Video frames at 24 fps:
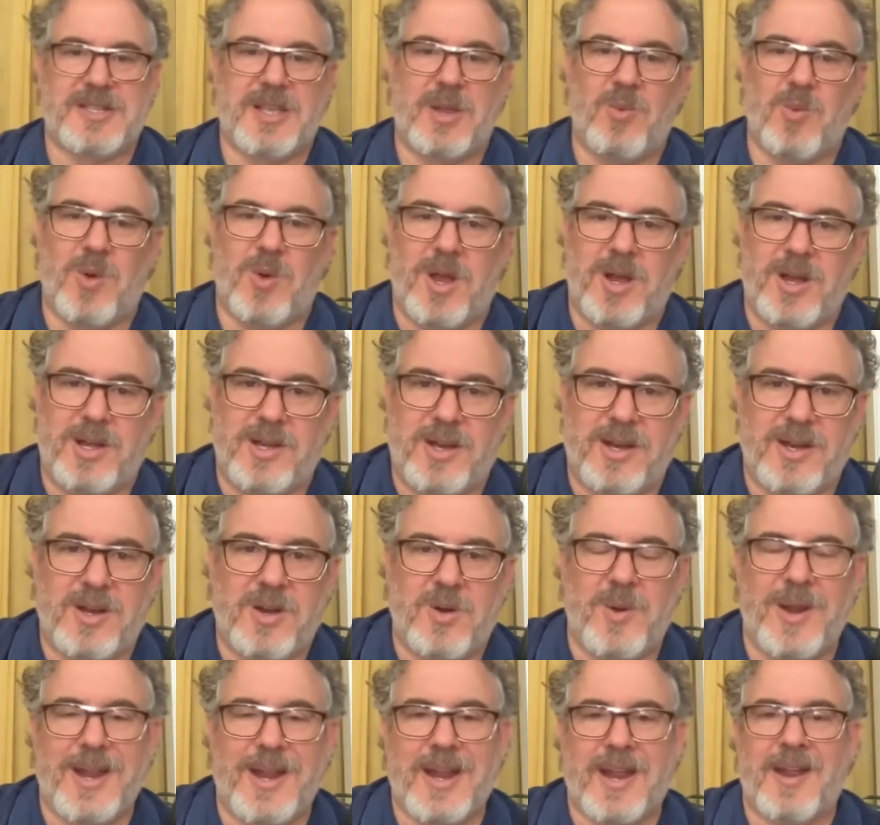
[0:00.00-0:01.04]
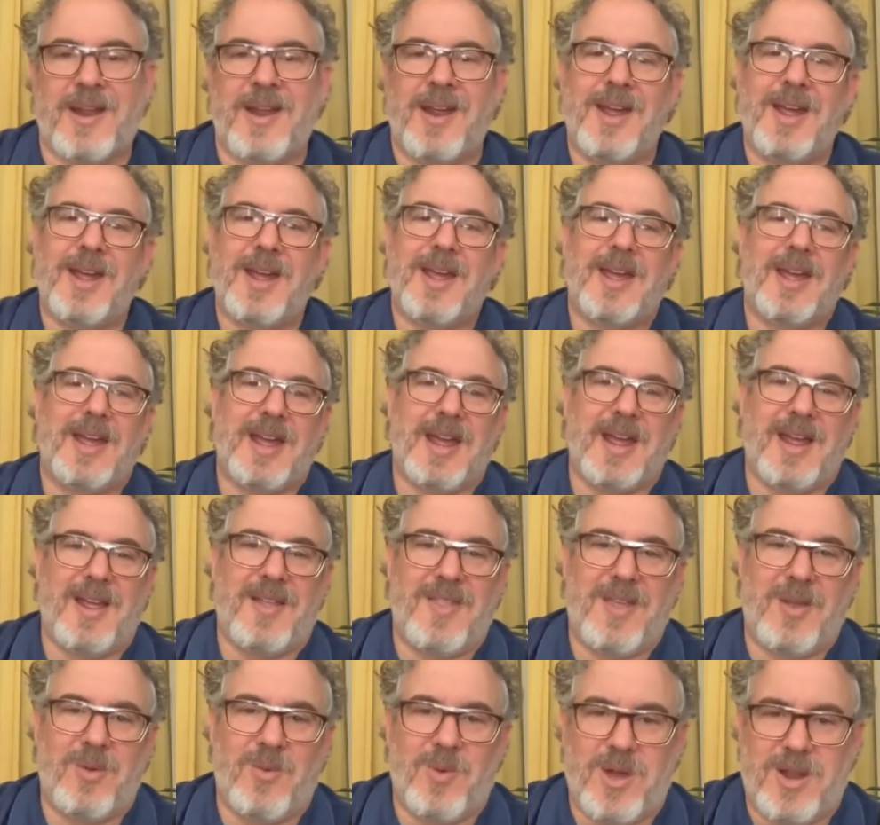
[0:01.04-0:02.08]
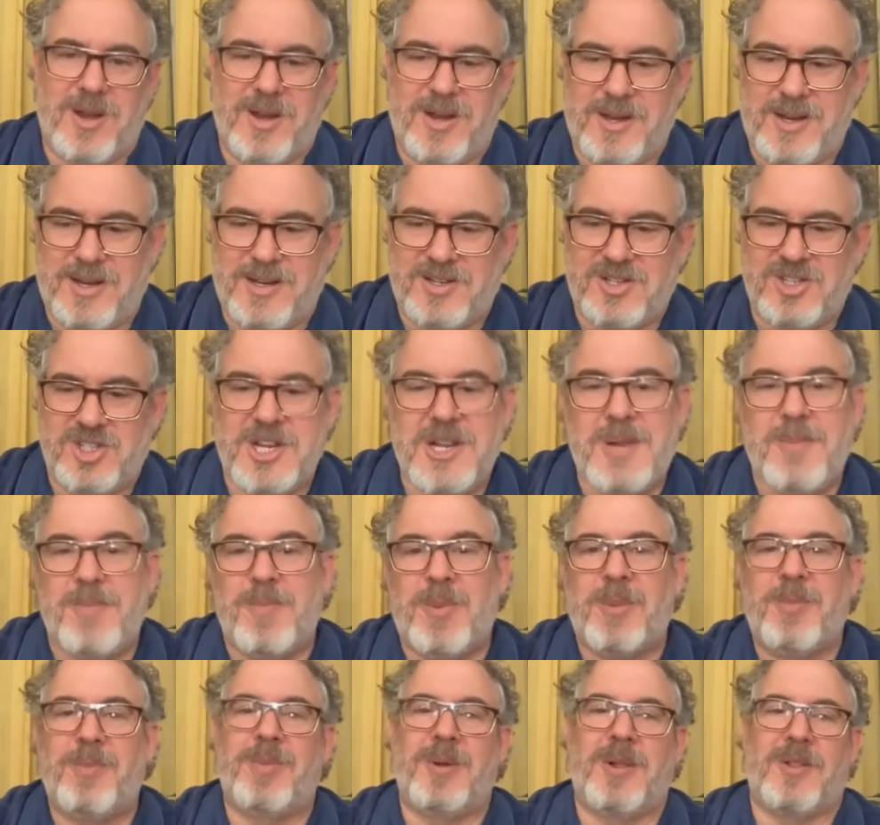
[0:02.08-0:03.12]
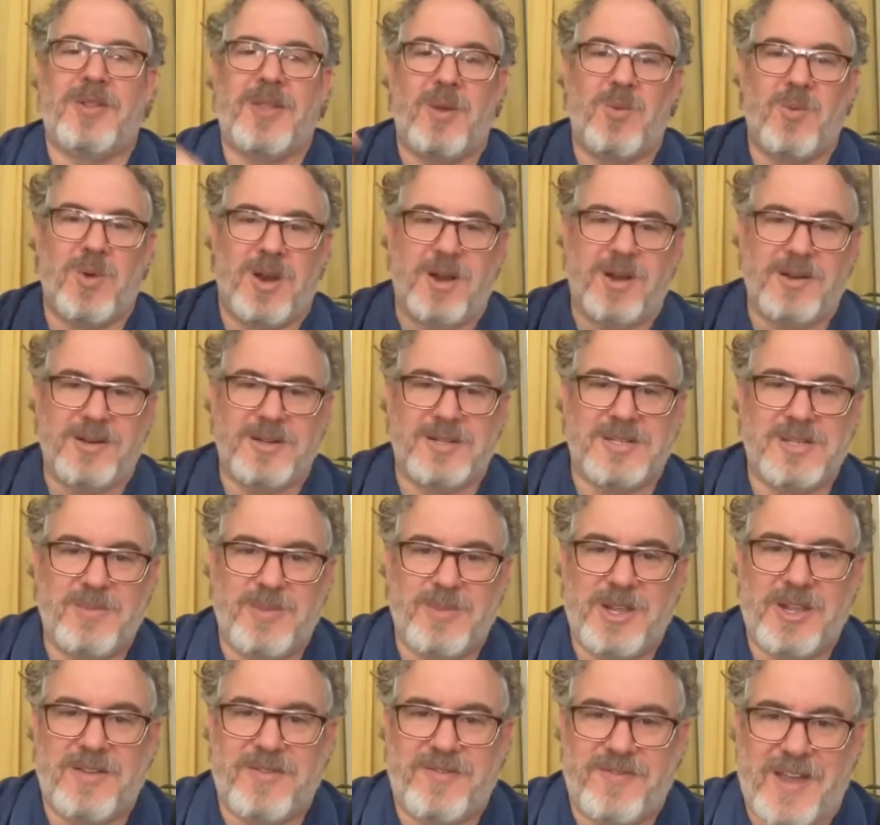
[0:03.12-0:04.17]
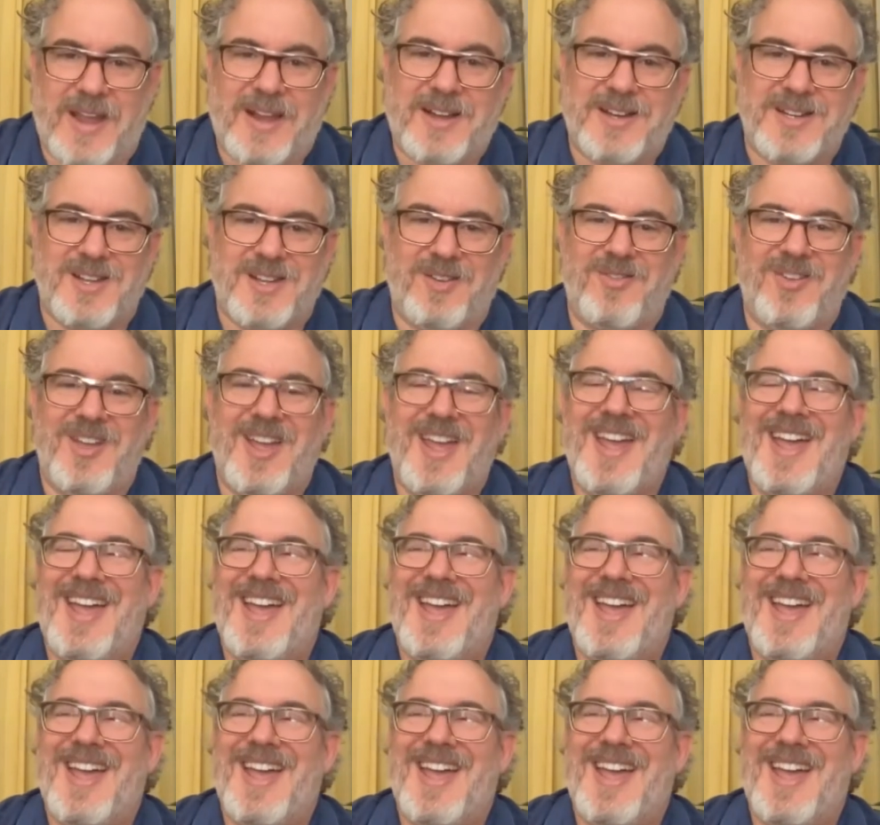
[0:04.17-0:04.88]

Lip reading: They wanted it quick and they wanted it cheap, but they wanted it to be effective.